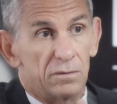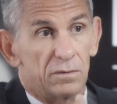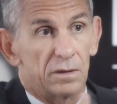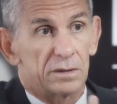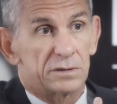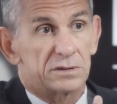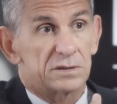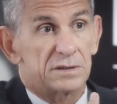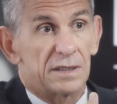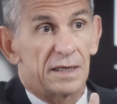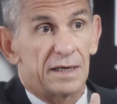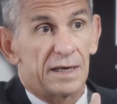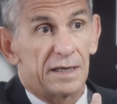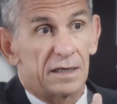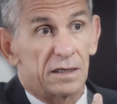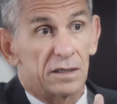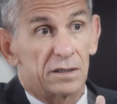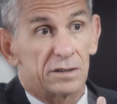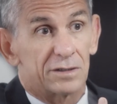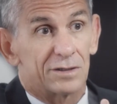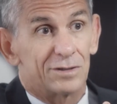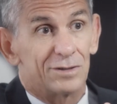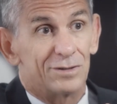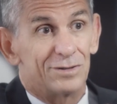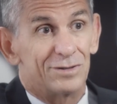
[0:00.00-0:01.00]
once that
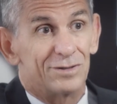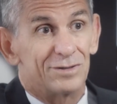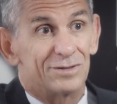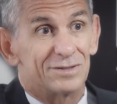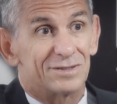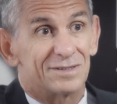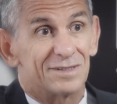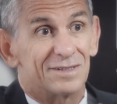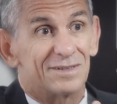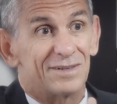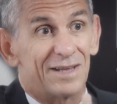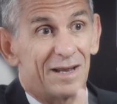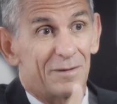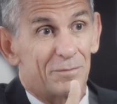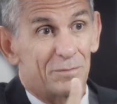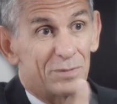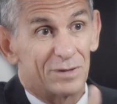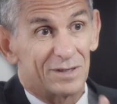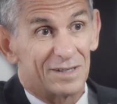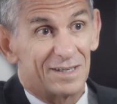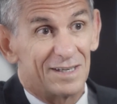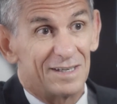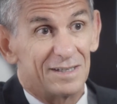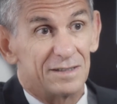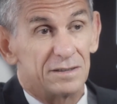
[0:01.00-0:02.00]
occurs, that
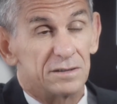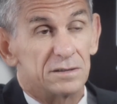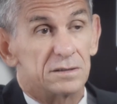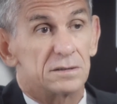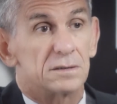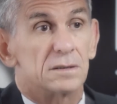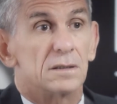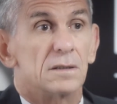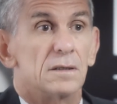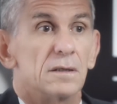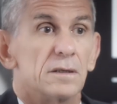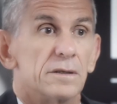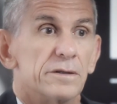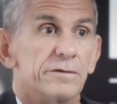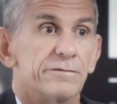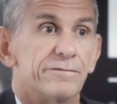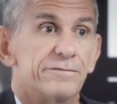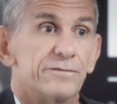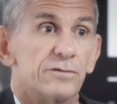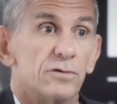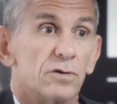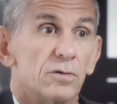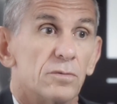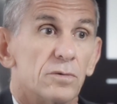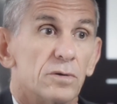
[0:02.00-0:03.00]
begins the
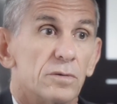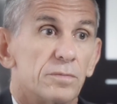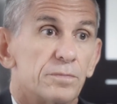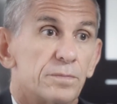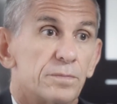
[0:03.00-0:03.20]
formal